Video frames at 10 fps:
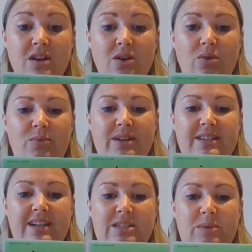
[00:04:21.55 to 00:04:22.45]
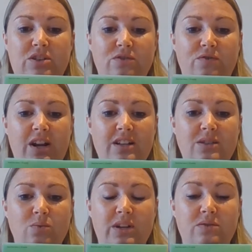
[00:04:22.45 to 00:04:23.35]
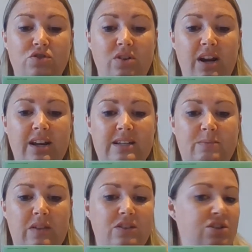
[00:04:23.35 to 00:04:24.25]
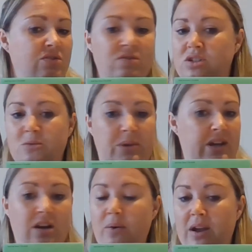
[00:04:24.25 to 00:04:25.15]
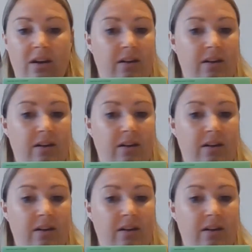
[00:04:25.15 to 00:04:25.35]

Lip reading: when we say special friends, we'd try and expect the children to be going